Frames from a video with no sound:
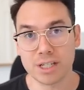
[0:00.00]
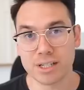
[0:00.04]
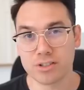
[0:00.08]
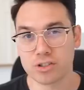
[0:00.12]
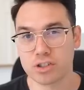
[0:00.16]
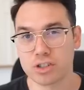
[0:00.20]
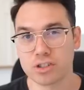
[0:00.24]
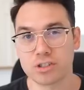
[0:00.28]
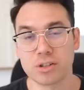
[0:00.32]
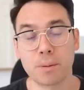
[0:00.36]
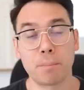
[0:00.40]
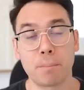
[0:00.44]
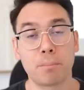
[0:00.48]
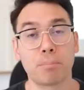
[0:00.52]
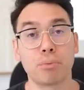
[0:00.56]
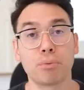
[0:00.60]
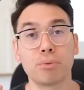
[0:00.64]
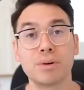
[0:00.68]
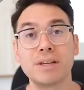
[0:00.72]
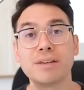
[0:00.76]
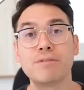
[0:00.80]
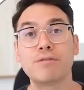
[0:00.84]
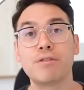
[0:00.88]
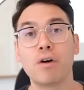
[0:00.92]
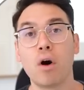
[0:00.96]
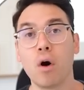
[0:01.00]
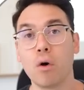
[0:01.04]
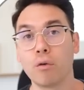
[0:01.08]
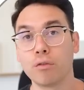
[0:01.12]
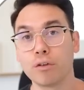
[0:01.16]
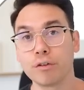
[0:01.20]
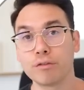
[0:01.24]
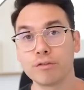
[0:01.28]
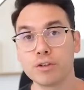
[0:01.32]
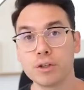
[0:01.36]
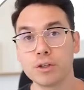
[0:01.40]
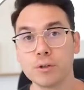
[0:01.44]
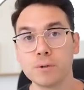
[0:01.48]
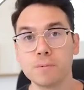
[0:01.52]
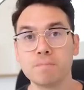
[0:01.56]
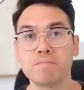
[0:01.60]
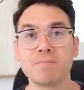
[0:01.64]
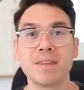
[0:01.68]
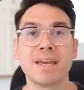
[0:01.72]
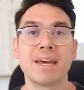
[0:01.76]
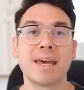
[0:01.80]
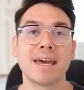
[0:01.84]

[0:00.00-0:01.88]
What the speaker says: is, just a brief overview,